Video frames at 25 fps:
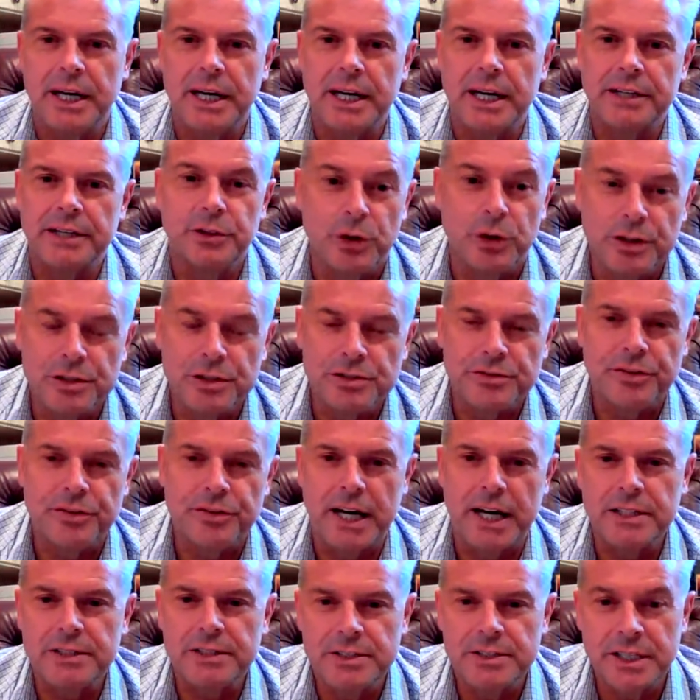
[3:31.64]
Don's
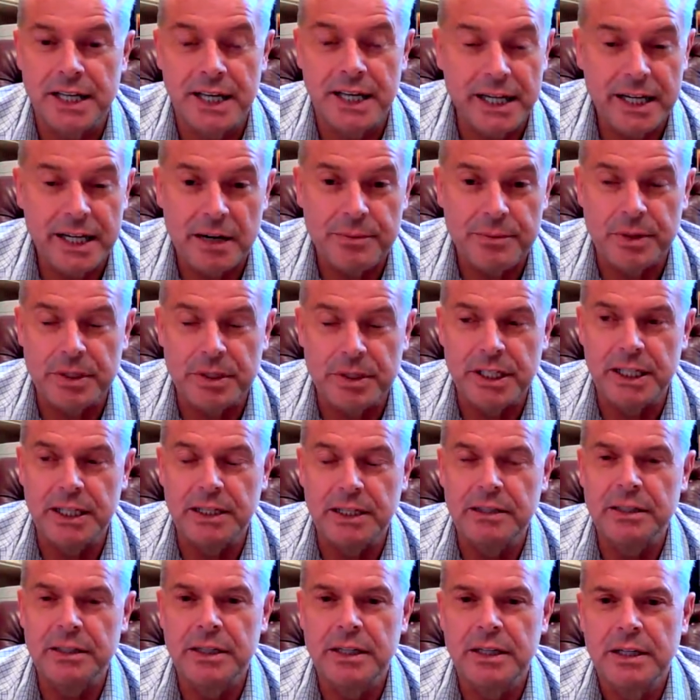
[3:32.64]
fans in
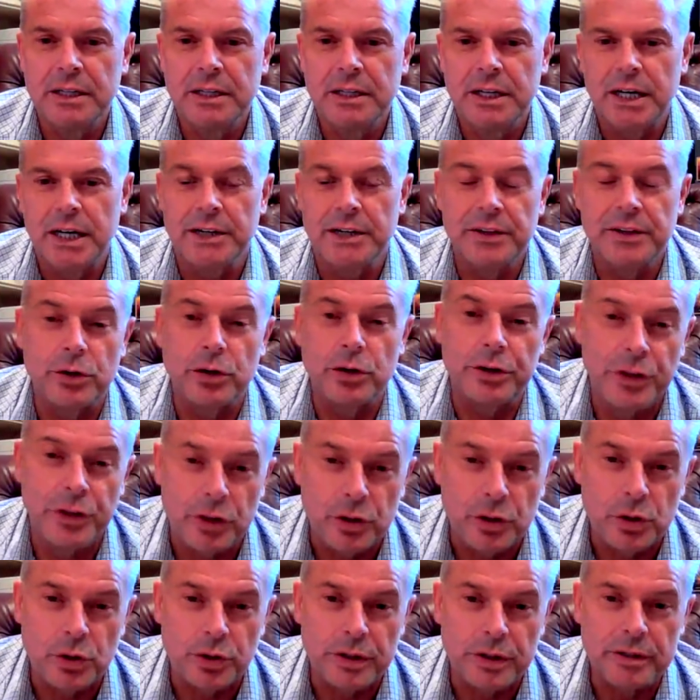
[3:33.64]
Aberdeen, and they're on
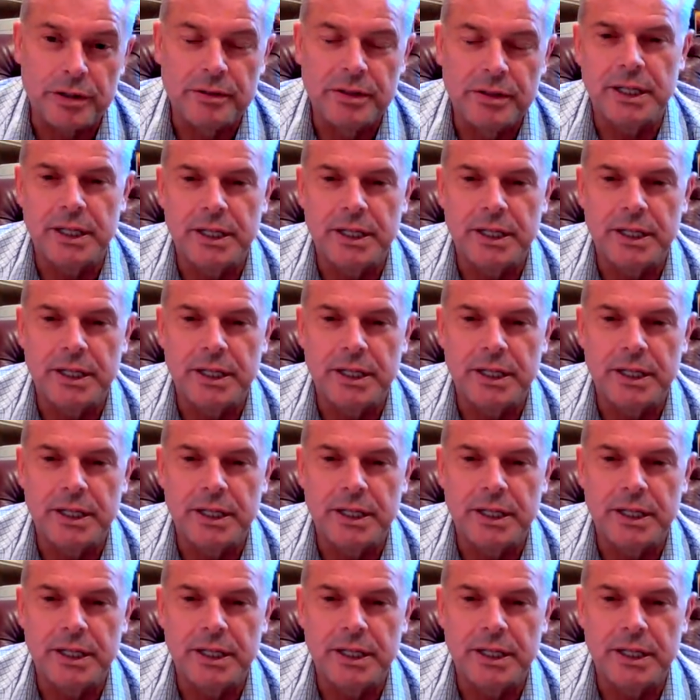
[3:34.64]
their own.